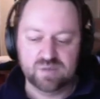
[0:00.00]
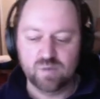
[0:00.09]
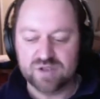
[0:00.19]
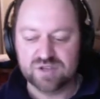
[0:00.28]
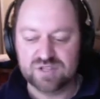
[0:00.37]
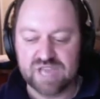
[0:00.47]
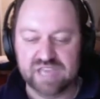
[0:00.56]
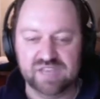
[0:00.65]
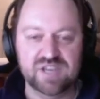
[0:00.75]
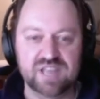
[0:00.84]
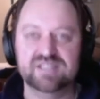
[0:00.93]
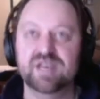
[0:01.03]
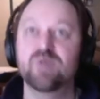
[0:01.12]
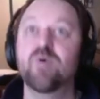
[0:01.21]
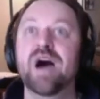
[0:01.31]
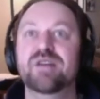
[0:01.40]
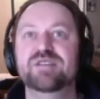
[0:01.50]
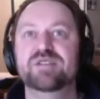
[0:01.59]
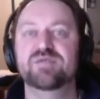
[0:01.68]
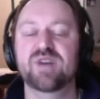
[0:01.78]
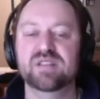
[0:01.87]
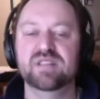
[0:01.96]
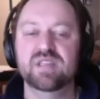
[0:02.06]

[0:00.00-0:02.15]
watching Jackie Chan, it's like, wow, this is fun.